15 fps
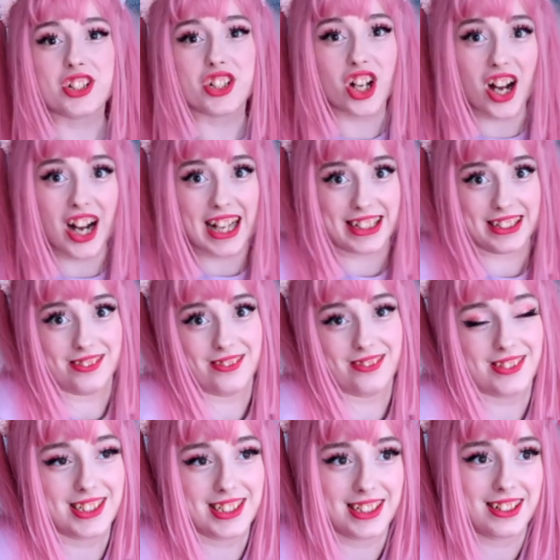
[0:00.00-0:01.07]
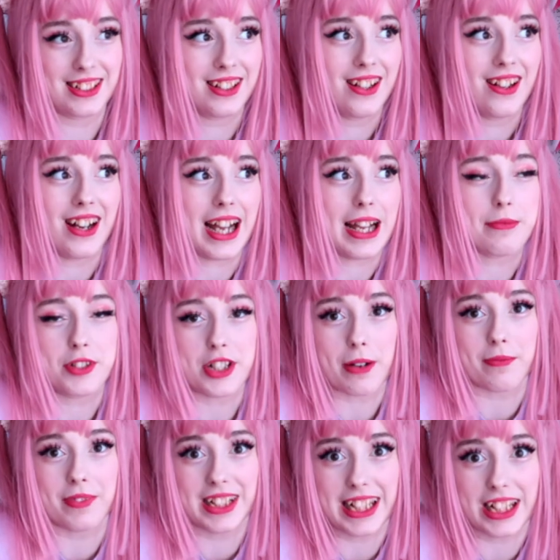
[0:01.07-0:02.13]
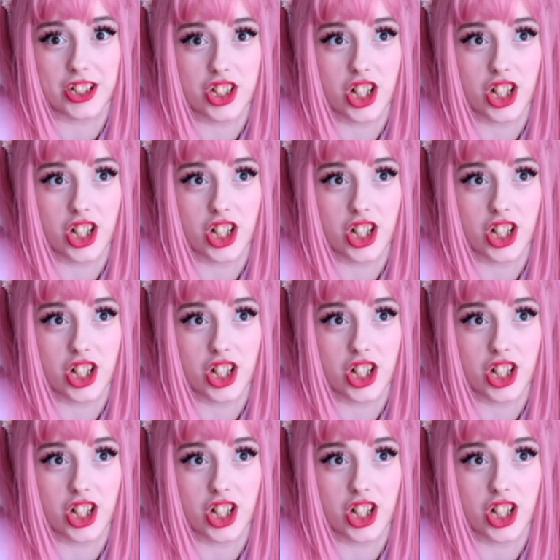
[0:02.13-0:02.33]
a child. I am genuinely a